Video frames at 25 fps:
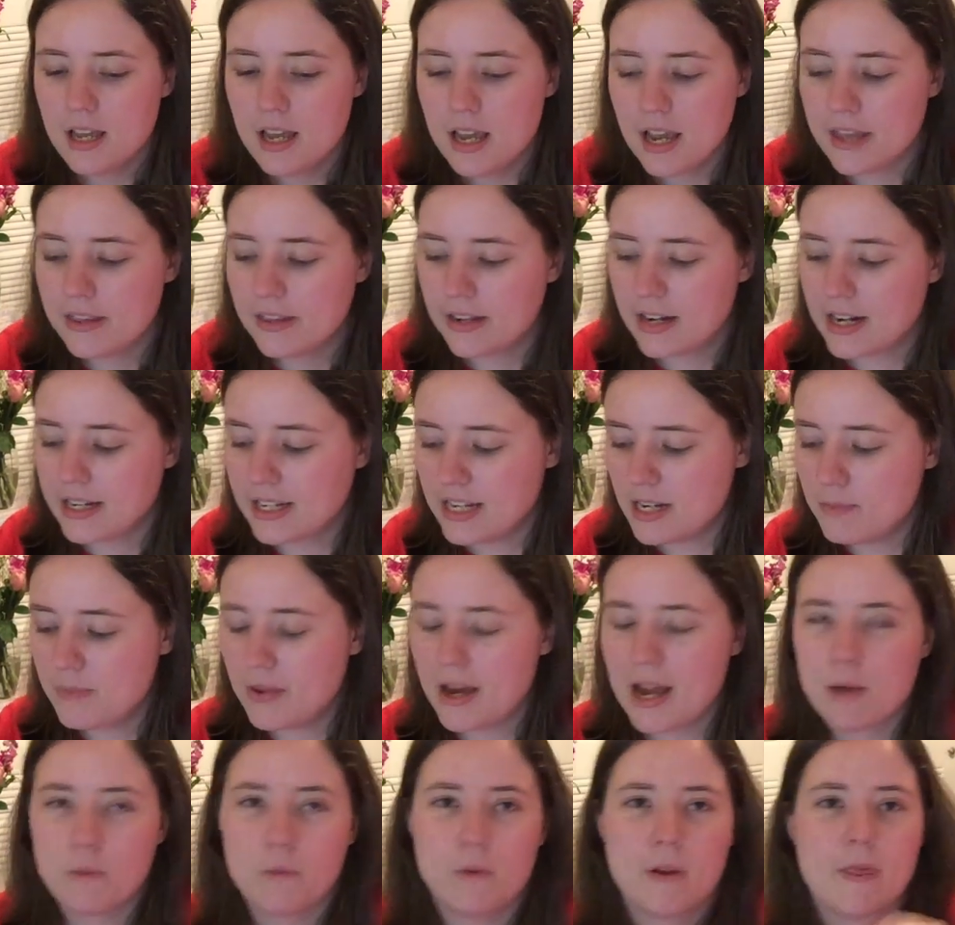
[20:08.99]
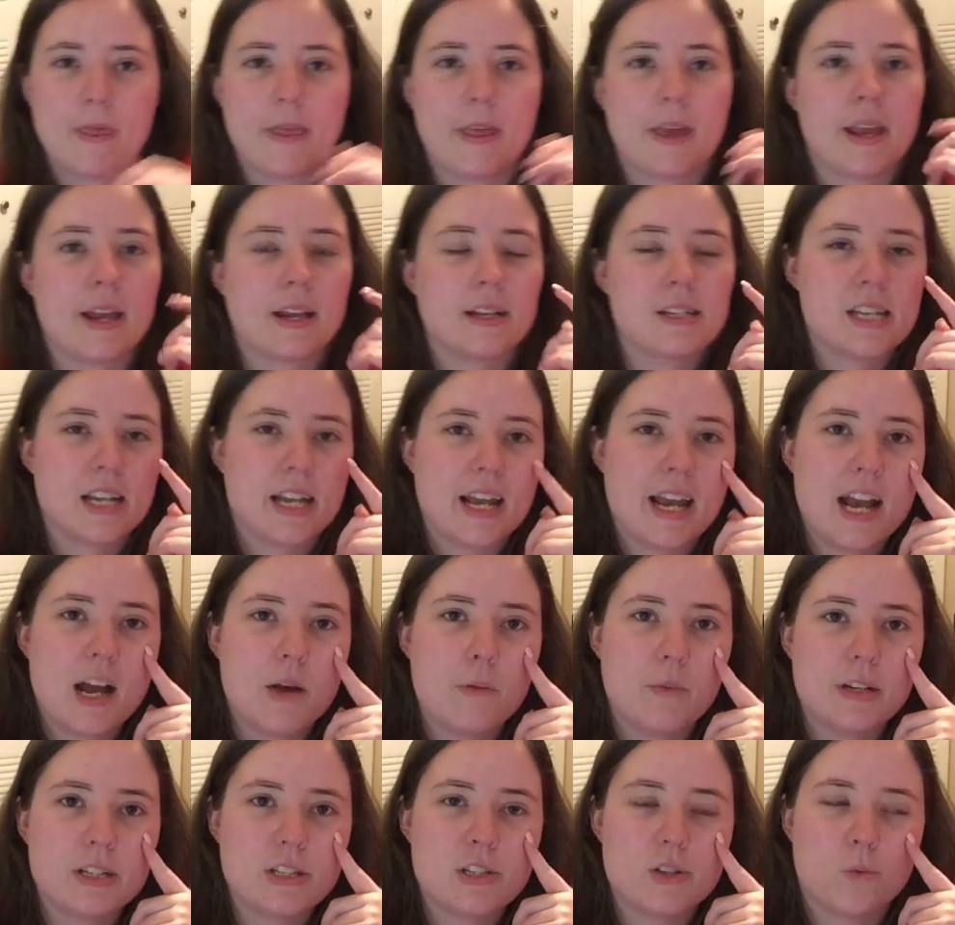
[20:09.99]
And then I did buy one thing. Today I
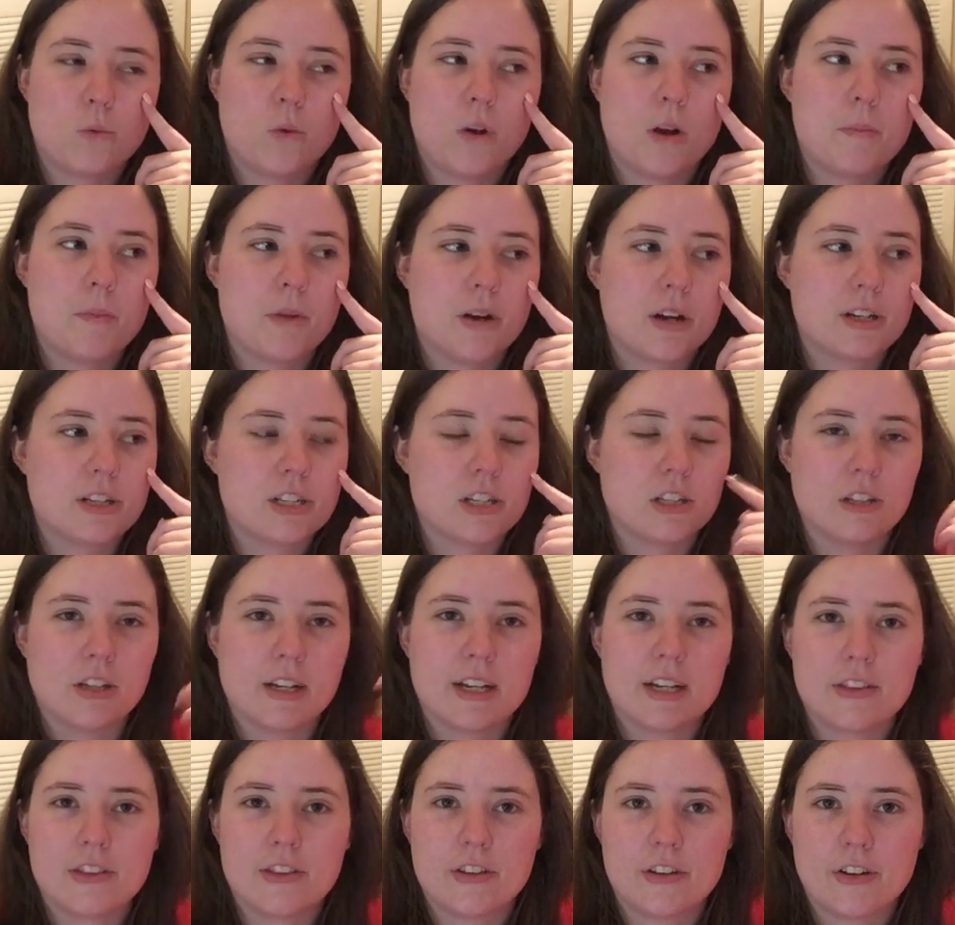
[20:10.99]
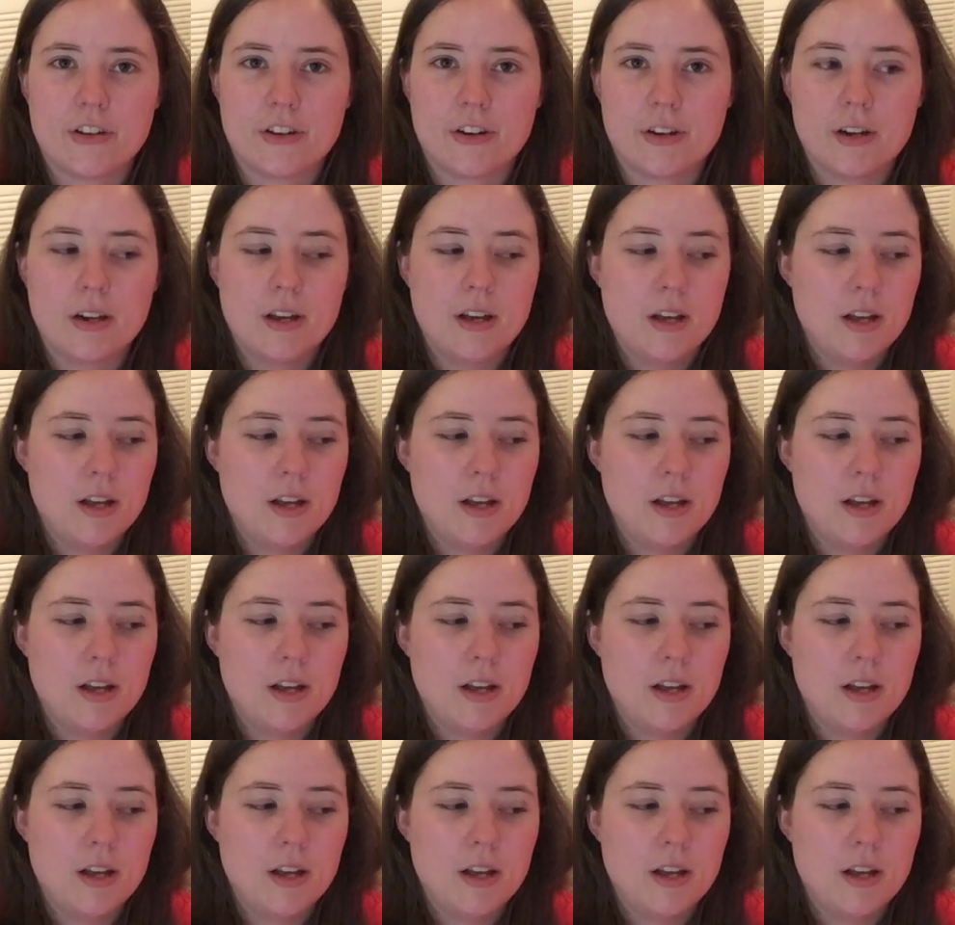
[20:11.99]
went to Walmart to look at their